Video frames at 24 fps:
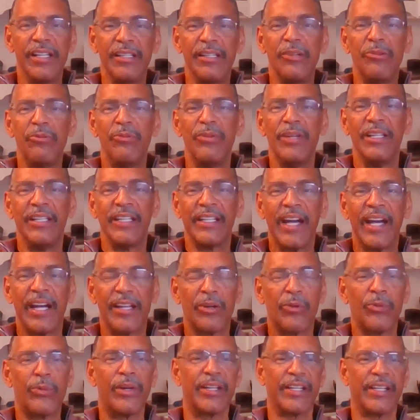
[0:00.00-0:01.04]
really got a
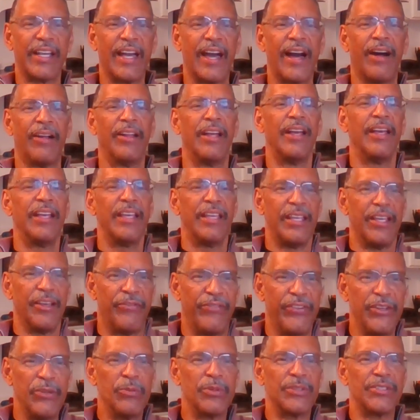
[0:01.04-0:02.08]
workout if he
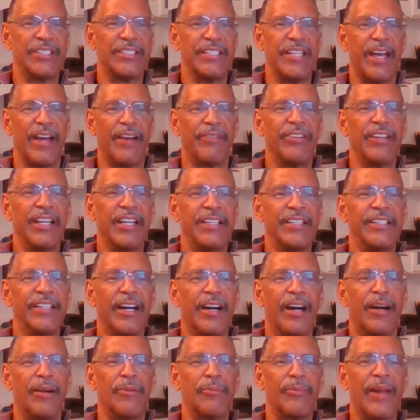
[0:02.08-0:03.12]
was deaf and
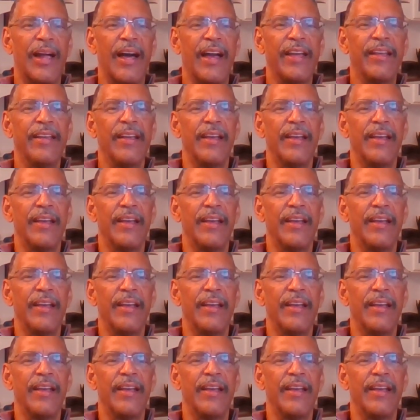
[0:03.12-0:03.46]
dumb, right?